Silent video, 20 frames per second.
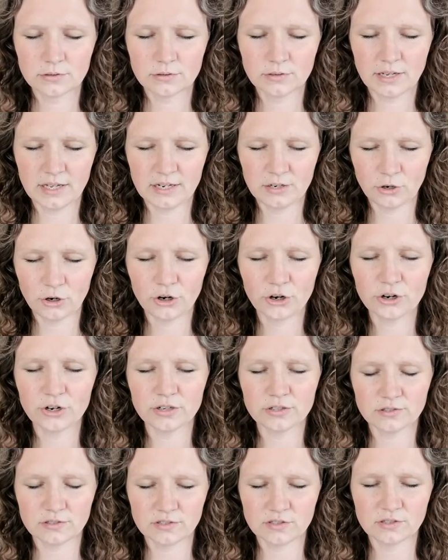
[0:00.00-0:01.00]
and
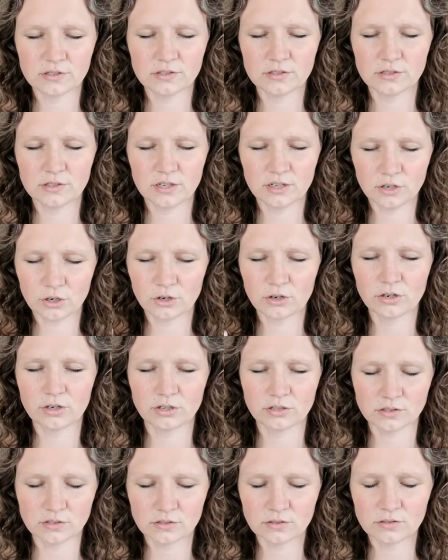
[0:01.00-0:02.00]
hurts. It
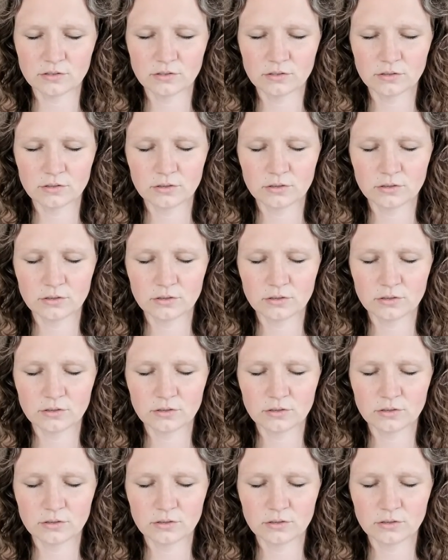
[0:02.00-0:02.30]
hurts.